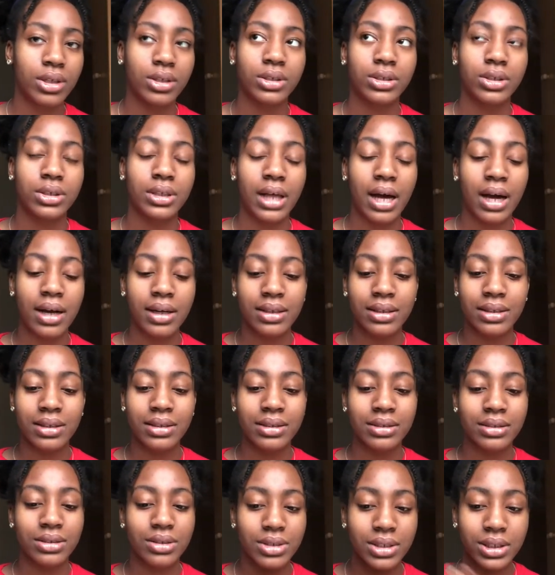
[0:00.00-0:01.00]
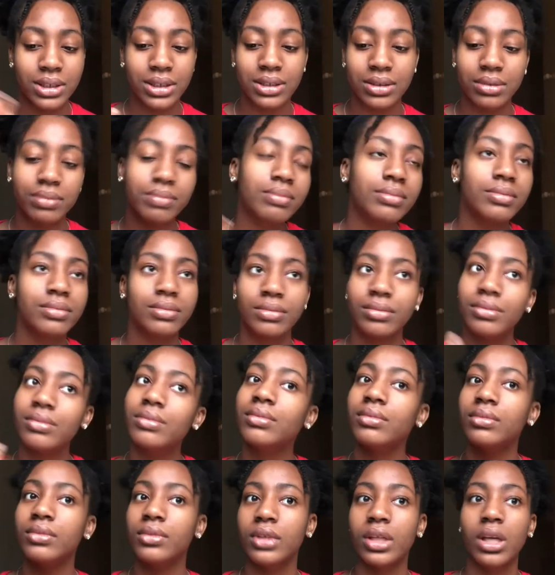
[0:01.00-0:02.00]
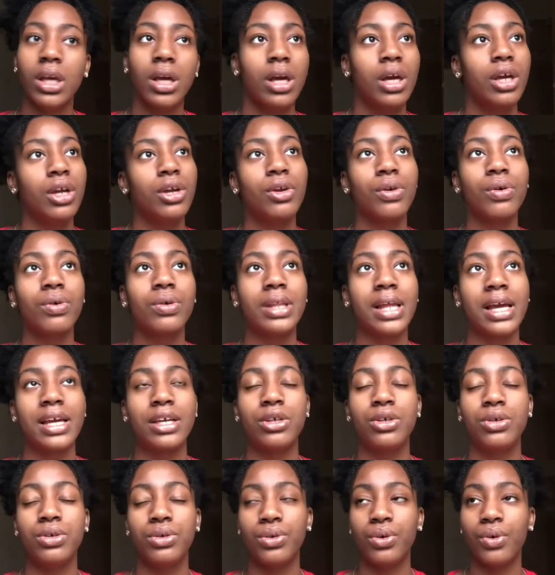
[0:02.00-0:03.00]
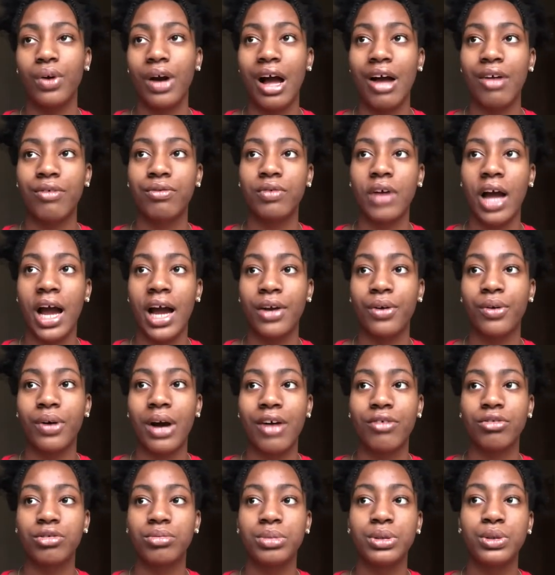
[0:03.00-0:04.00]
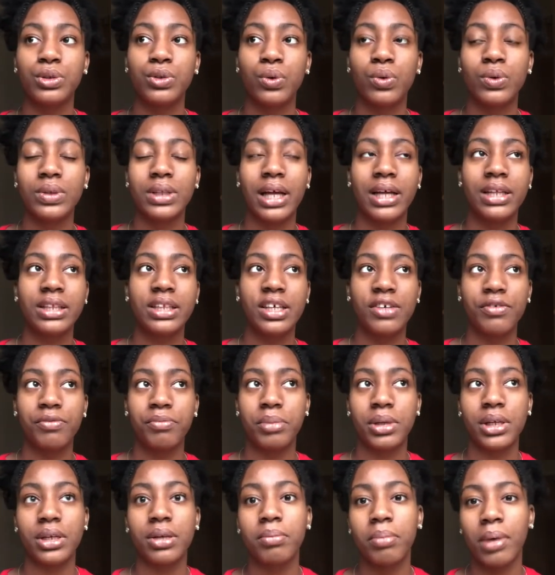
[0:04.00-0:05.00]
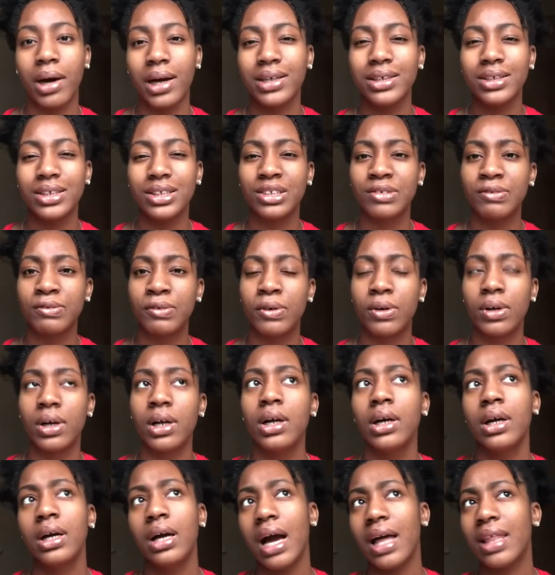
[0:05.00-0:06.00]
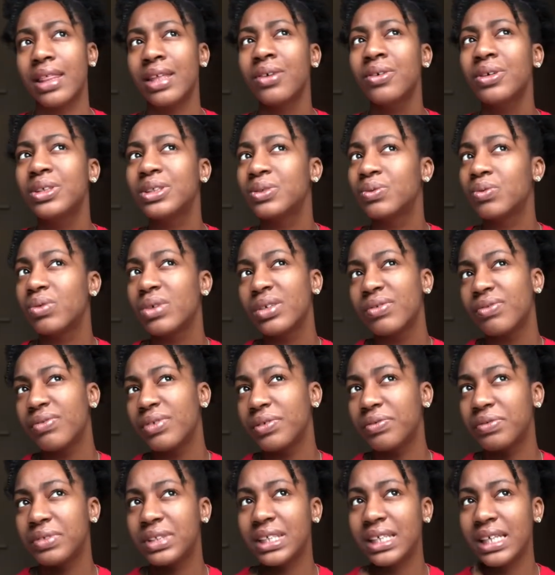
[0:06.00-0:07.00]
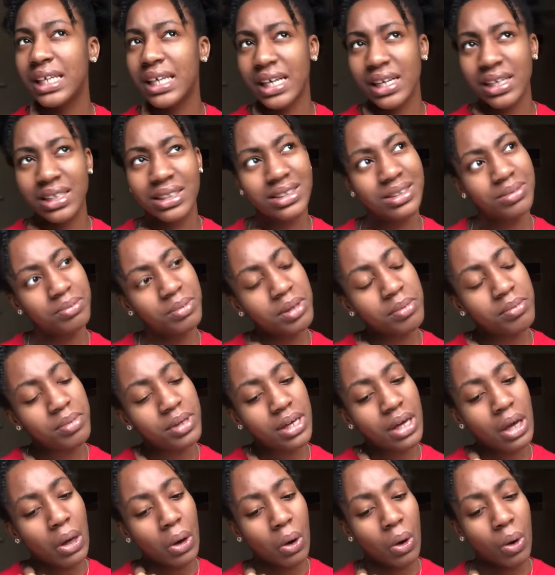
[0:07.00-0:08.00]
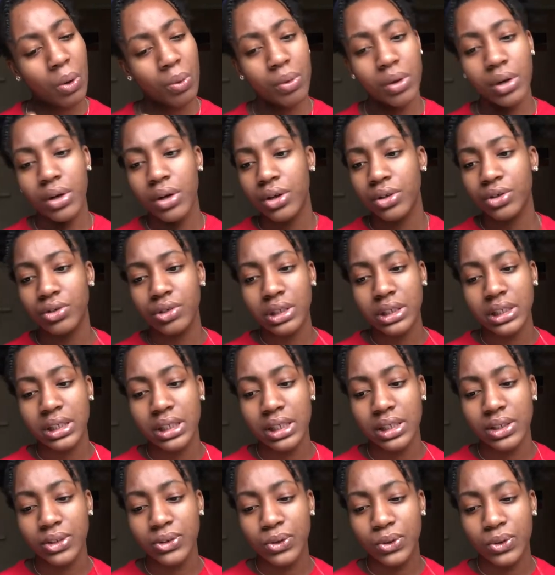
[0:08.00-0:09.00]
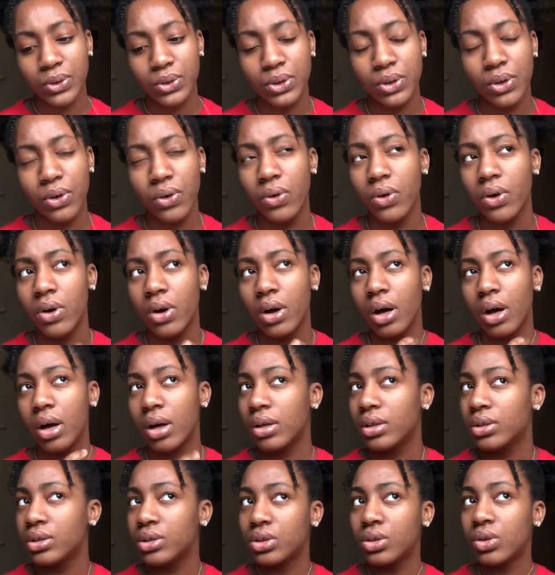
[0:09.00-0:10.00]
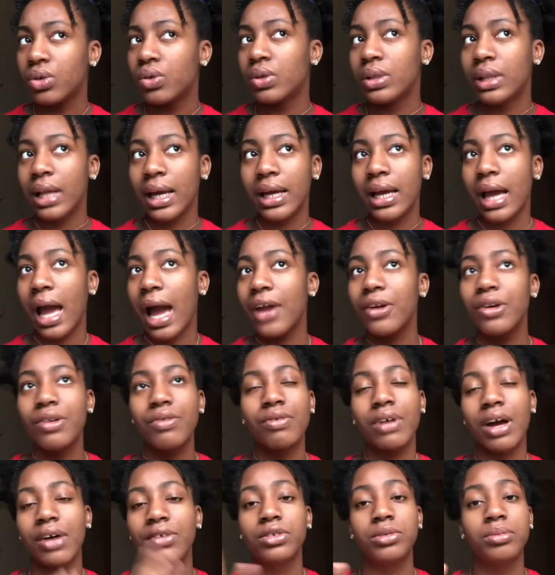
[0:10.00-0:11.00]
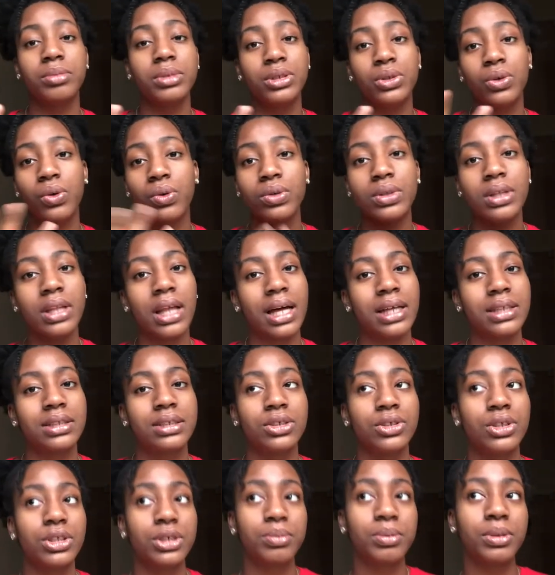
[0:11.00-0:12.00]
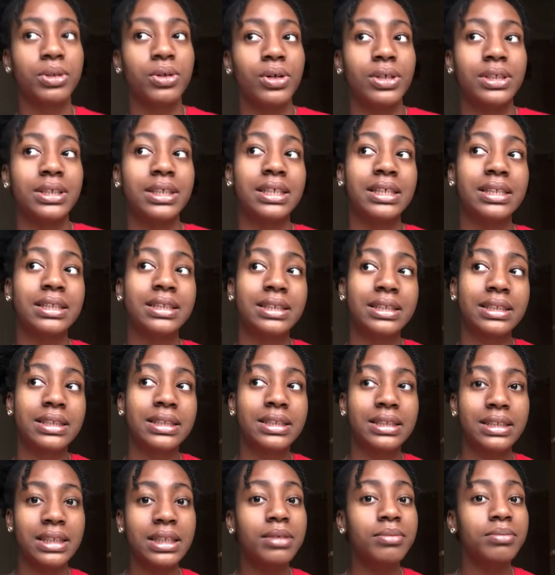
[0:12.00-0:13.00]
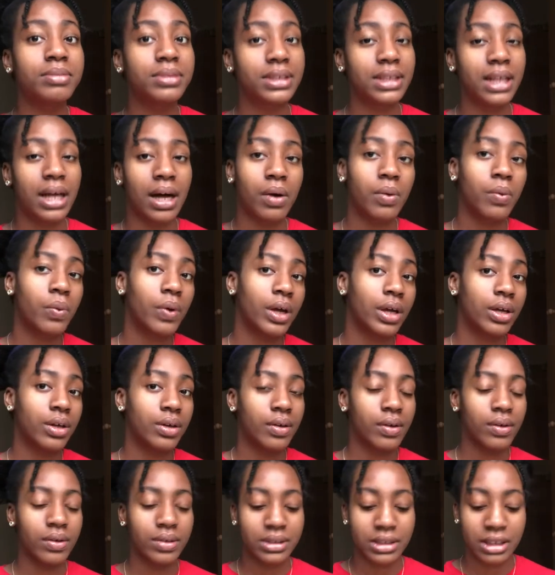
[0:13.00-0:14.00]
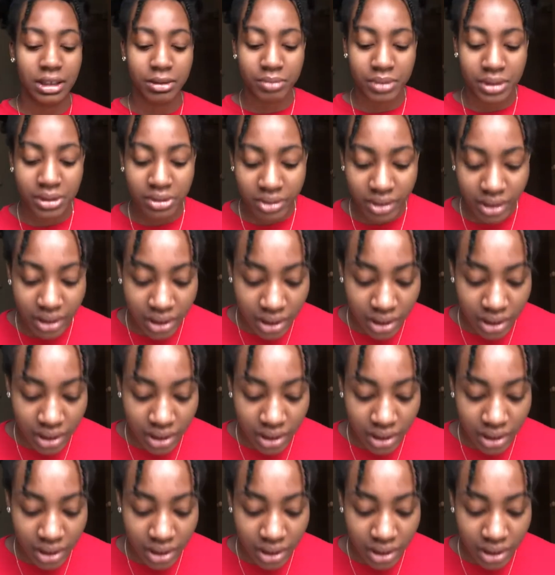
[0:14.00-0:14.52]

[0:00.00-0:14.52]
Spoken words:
So that is just, like I don't have to be told that they've been partners for, I think it was 150 years maybe, or 100 years or so. So like I don't even have to be told that just because it seems that way. You know what I mean?